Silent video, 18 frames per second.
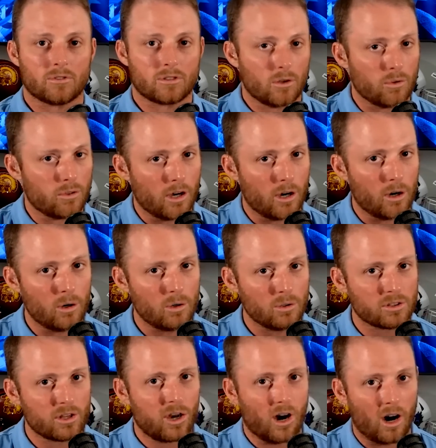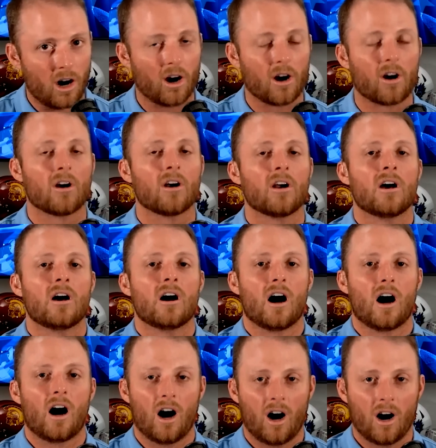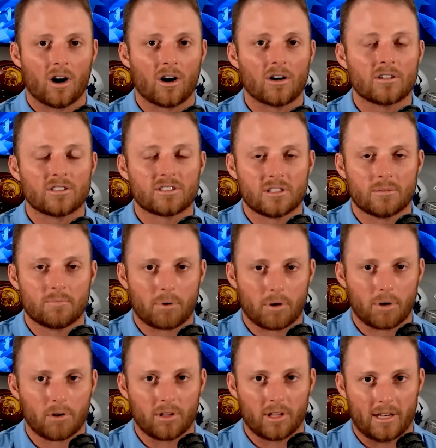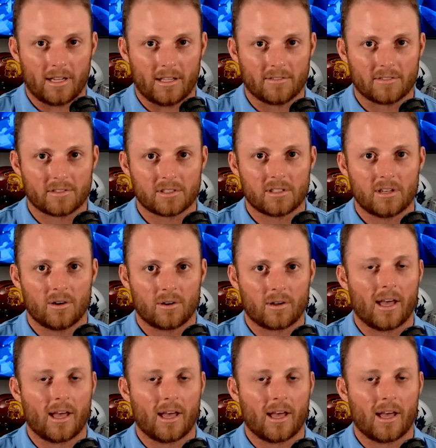So those are our superlatives.